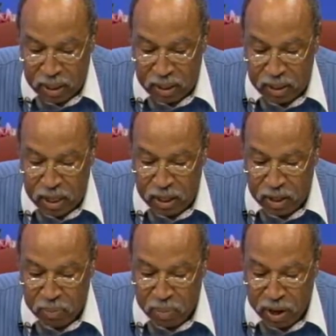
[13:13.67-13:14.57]
taking
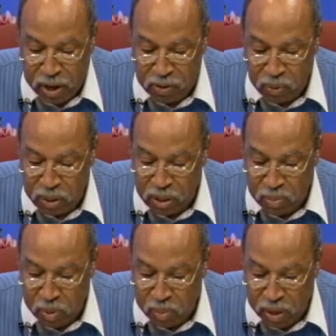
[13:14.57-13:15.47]
paths which he
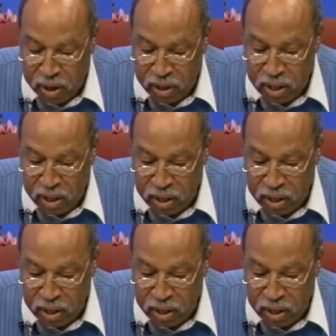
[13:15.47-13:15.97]
prepared ahead of